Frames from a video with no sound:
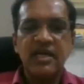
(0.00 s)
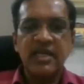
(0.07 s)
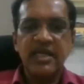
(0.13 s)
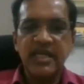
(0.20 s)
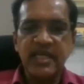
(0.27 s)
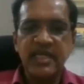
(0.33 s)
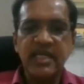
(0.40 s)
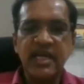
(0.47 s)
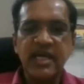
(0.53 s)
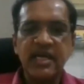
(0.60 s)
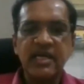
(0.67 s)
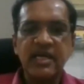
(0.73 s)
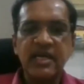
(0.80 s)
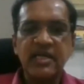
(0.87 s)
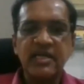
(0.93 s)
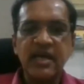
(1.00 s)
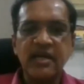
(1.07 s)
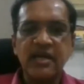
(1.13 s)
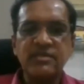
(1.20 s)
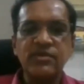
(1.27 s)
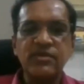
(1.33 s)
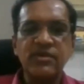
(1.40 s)
in India, and
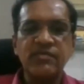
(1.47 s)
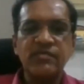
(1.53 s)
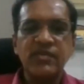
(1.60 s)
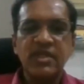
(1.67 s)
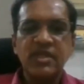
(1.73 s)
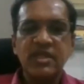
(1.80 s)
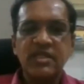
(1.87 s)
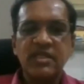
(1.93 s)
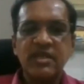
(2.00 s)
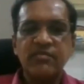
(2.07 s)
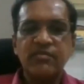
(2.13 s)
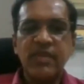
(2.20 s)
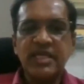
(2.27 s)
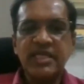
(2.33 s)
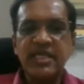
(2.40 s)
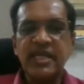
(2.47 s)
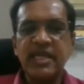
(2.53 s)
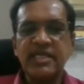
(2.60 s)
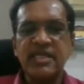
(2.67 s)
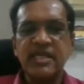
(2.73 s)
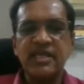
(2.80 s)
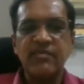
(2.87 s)
also
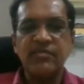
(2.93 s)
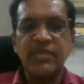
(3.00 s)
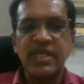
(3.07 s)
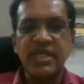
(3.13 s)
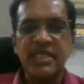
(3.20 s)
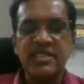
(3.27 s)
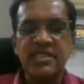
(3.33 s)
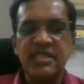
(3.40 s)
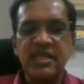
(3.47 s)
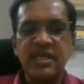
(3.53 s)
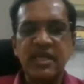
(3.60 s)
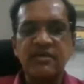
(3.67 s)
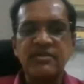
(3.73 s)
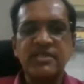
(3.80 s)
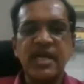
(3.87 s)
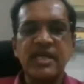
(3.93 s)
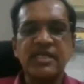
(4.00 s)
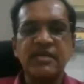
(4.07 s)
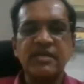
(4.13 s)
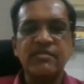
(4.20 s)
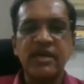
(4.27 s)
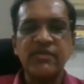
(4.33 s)
multinational companies have
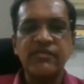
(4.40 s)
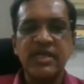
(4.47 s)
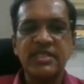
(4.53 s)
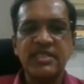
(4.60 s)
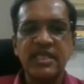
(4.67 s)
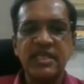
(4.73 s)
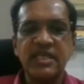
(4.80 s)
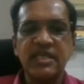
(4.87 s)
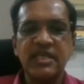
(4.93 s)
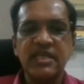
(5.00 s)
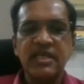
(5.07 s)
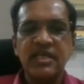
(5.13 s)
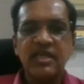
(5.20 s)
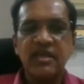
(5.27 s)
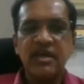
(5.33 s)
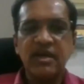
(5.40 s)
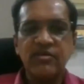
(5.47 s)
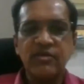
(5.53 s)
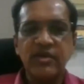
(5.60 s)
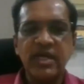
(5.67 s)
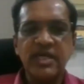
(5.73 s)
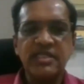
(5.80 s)
started manufacturing
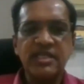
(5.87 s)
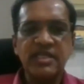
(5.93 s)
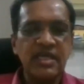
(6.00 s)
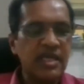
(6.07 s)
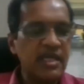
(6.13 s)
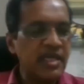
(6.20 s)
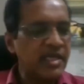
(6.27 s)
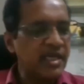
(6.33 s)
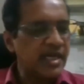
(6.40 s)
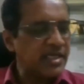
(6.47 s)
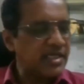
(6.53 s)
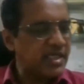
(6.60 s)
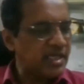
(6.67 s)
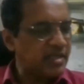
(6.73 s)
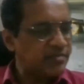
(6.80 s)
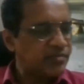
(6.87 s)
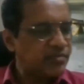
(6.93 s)
units in the country.